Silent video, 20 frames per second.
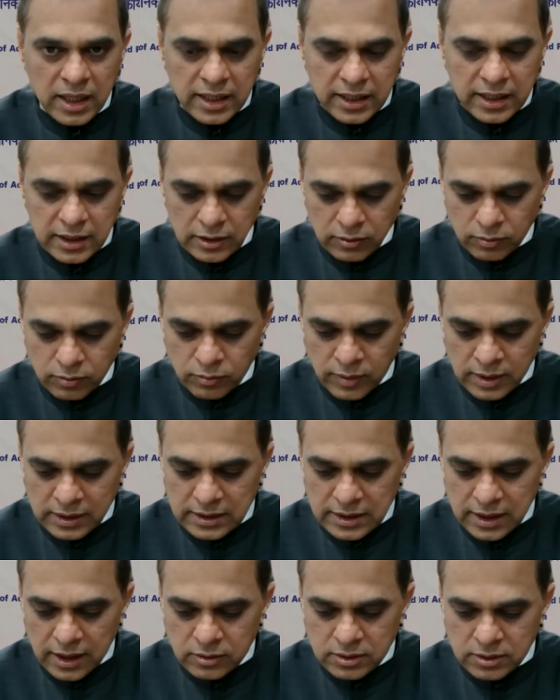high of
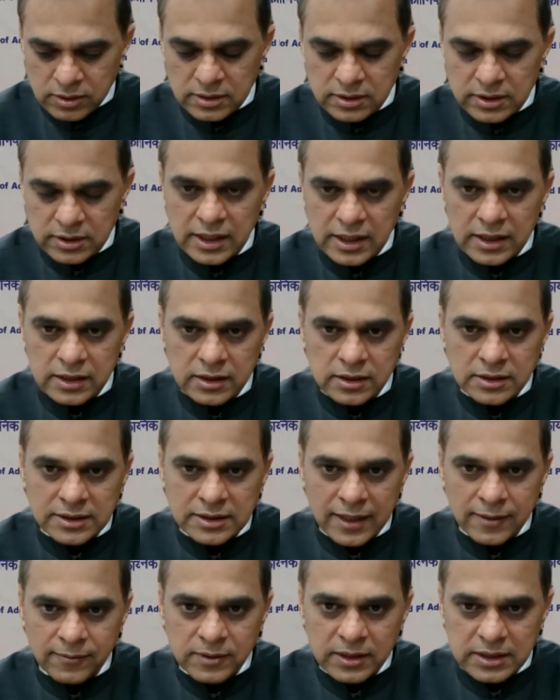
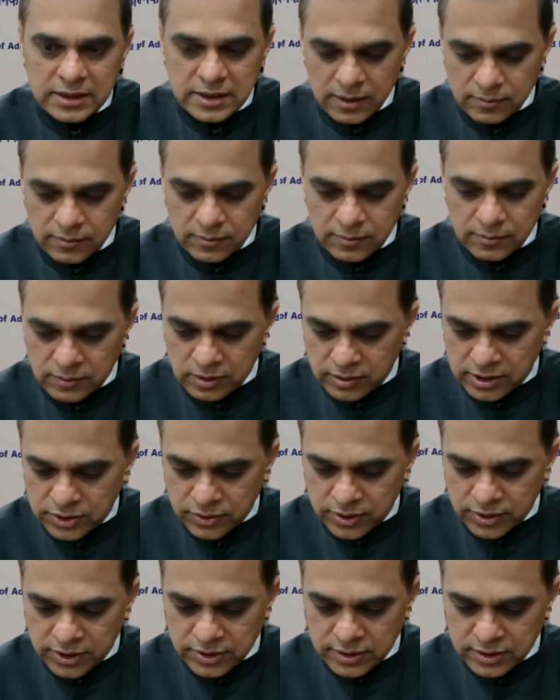1,377
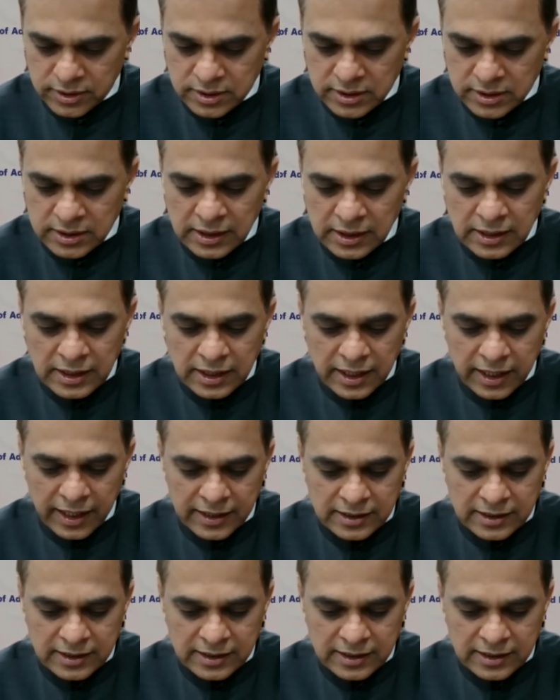registrations